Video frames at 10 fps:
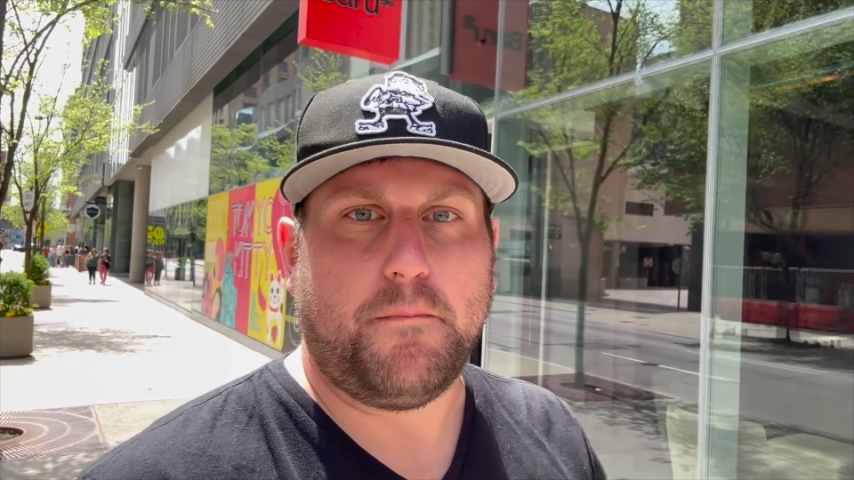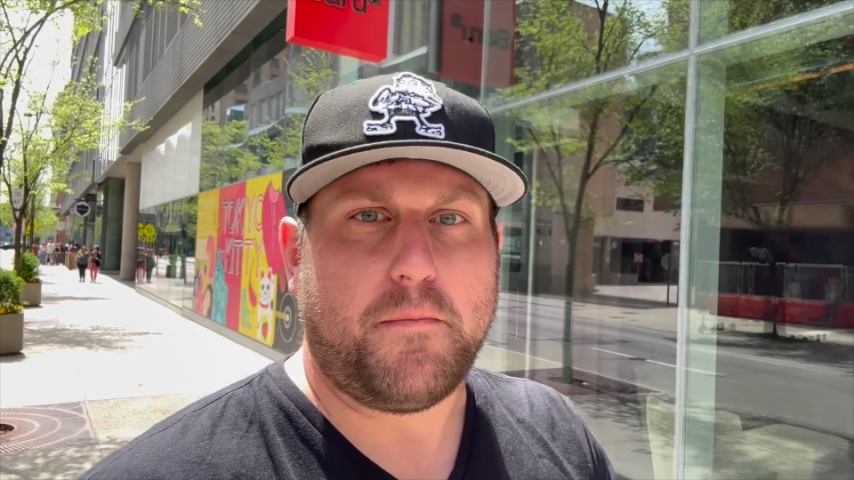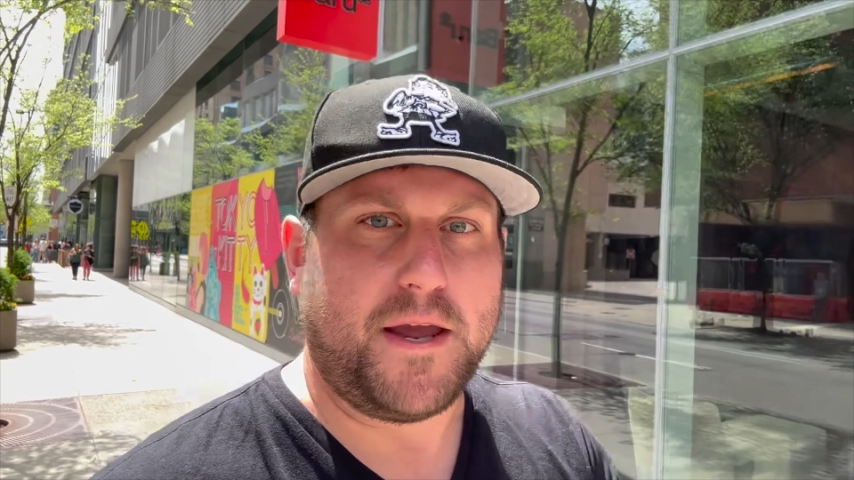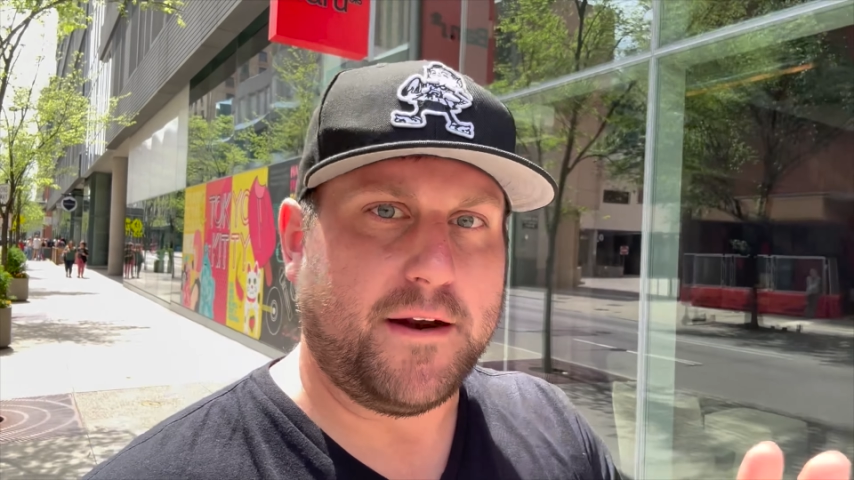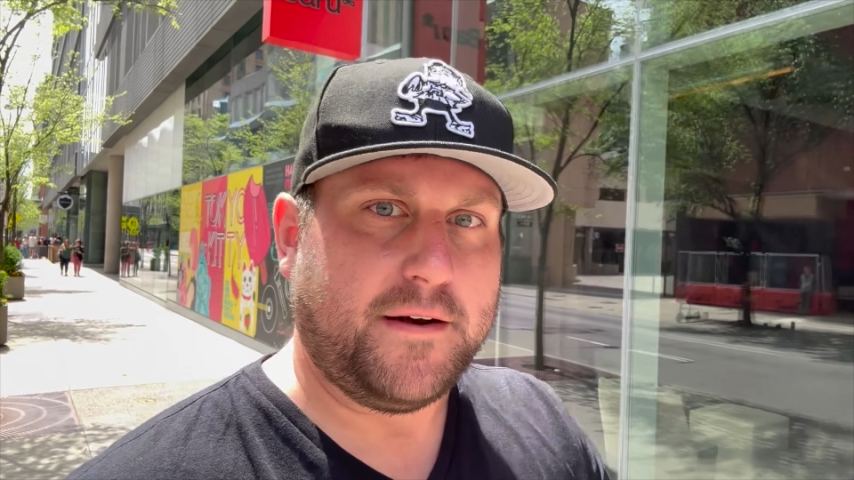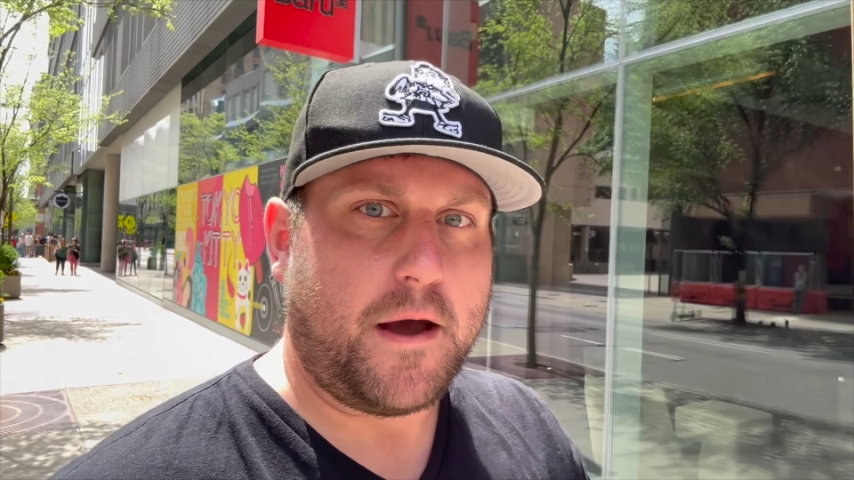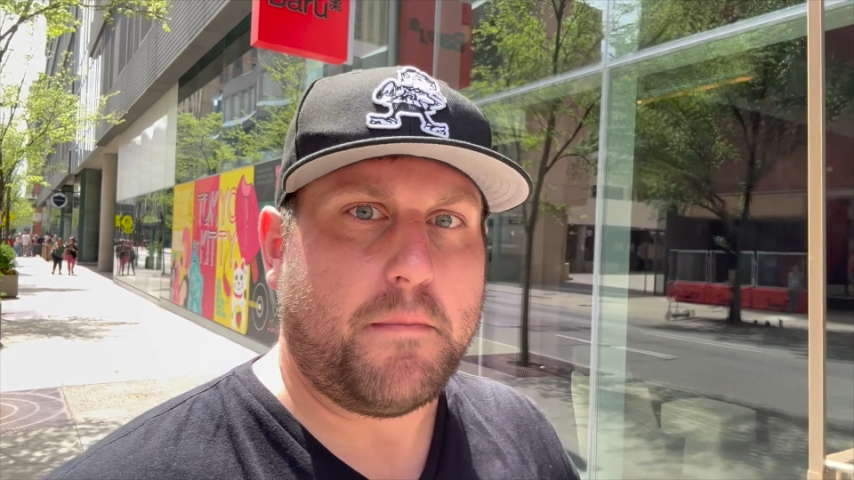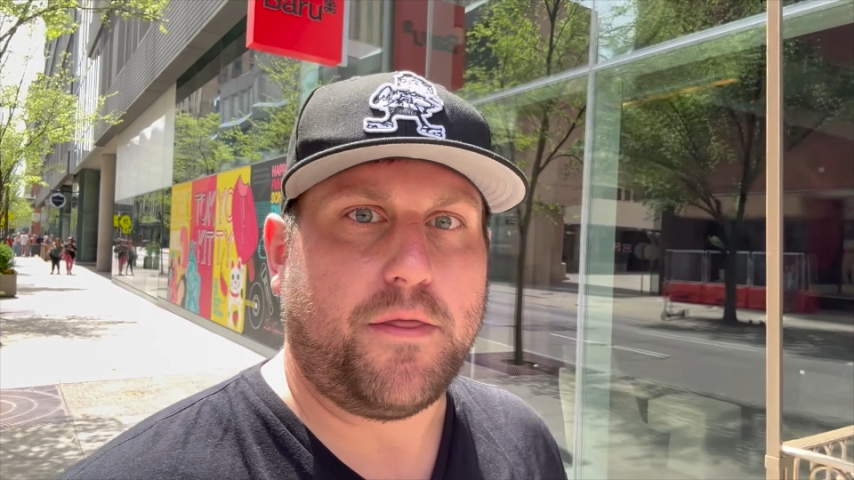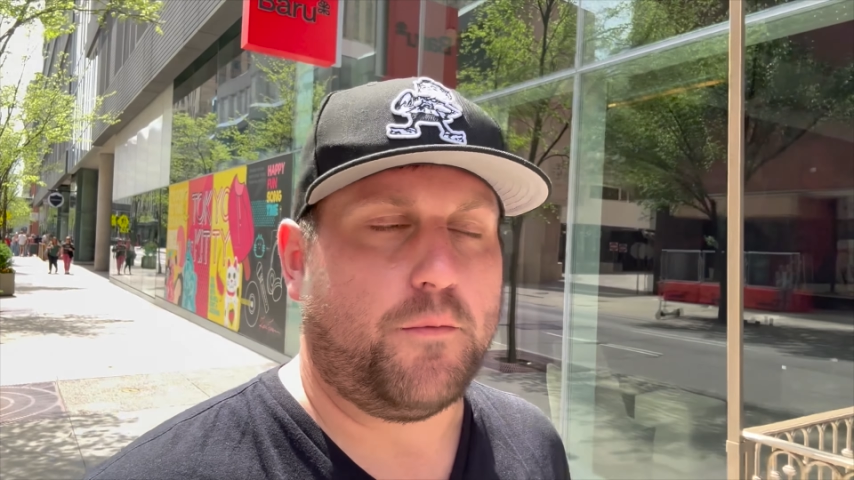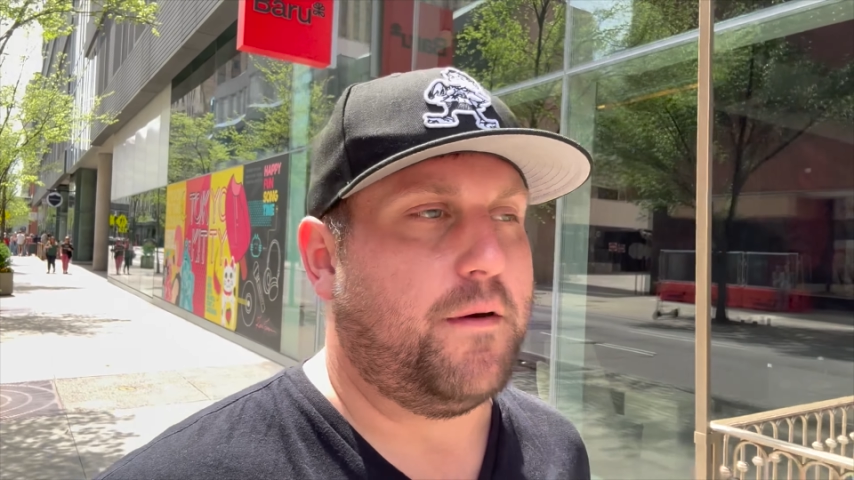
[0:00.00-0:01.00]
maybe getting down
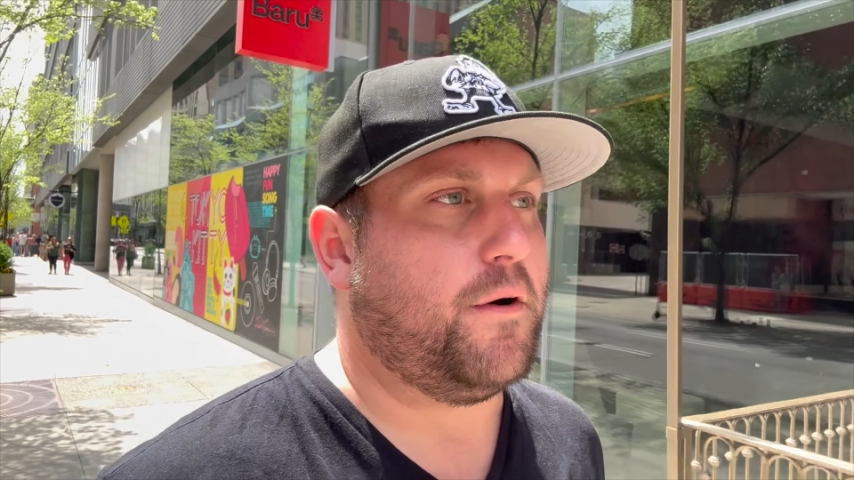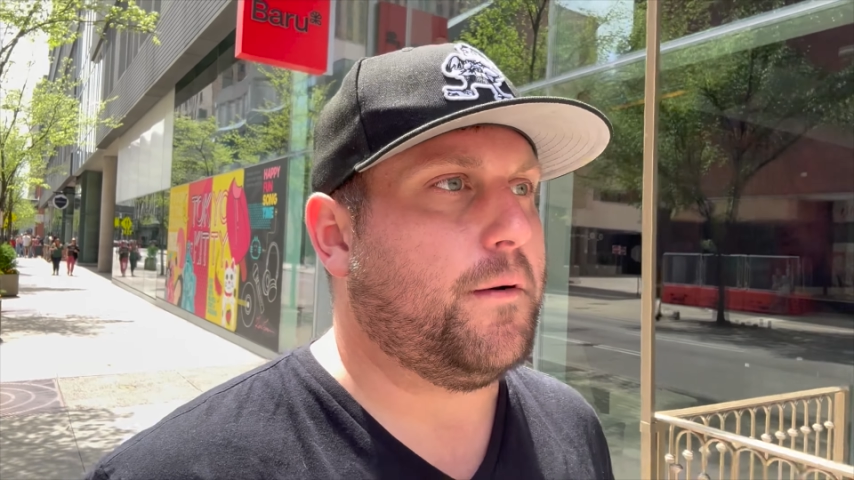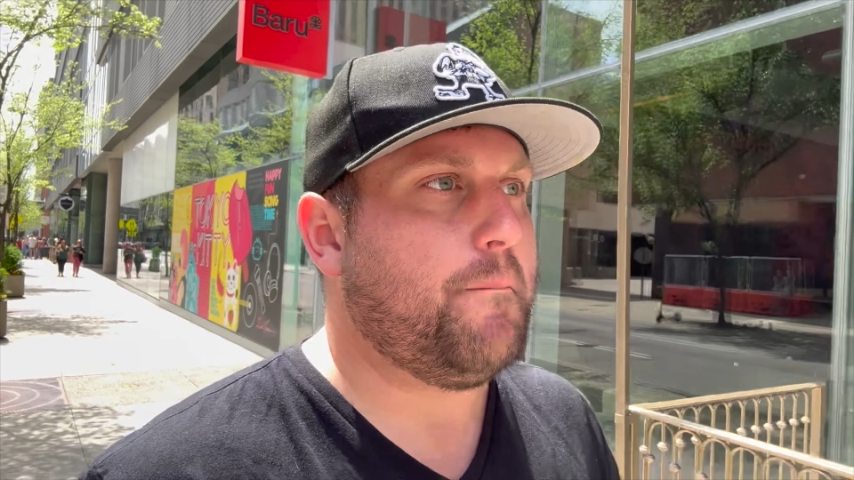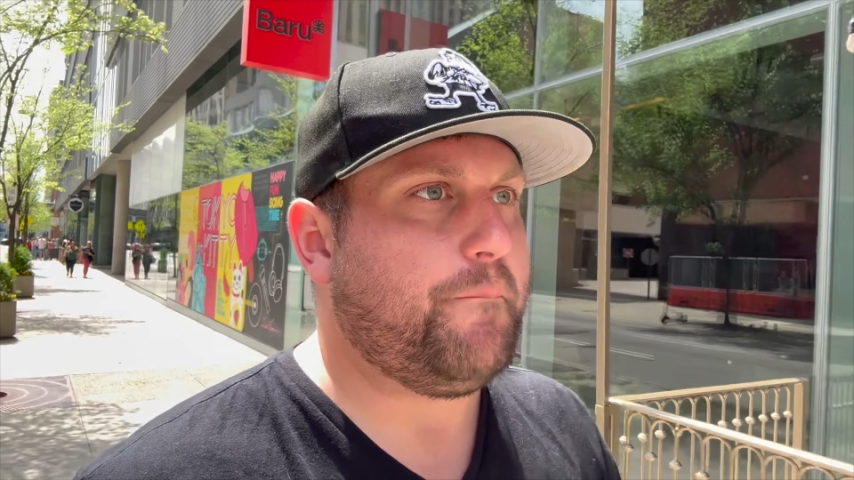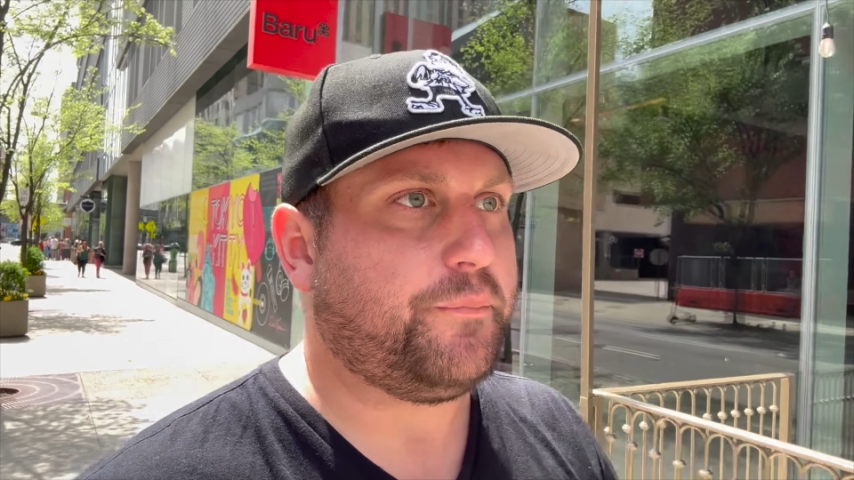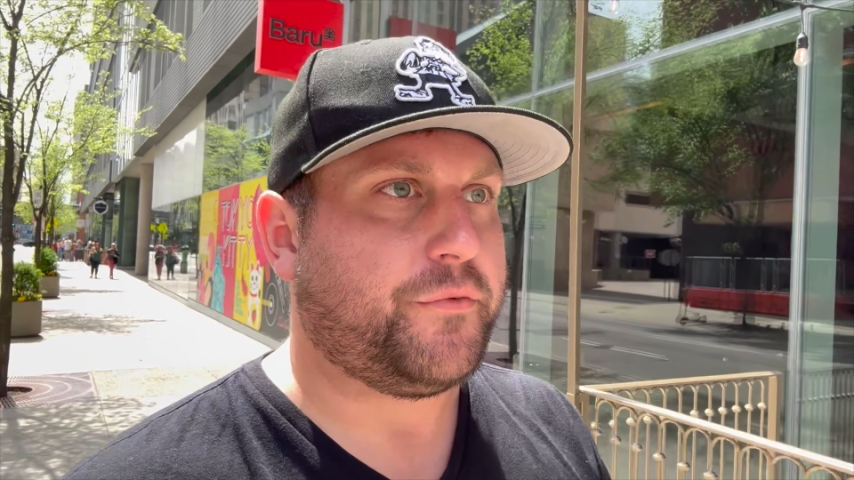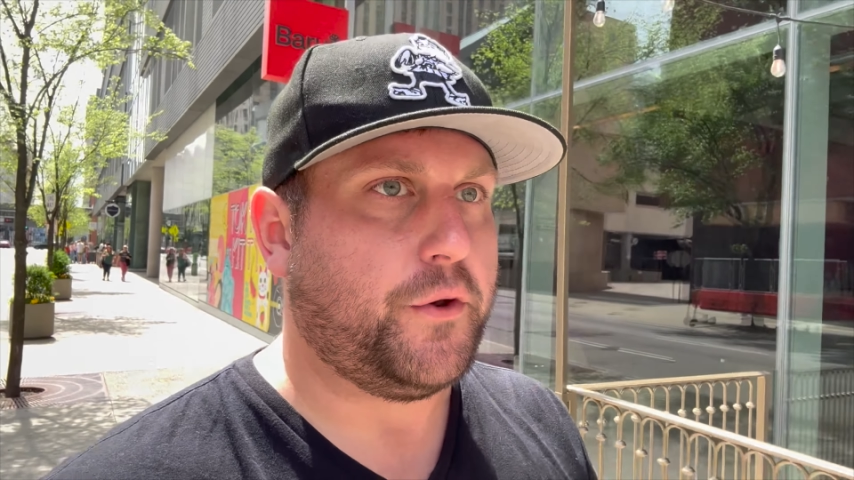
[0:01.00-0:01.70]
by the river and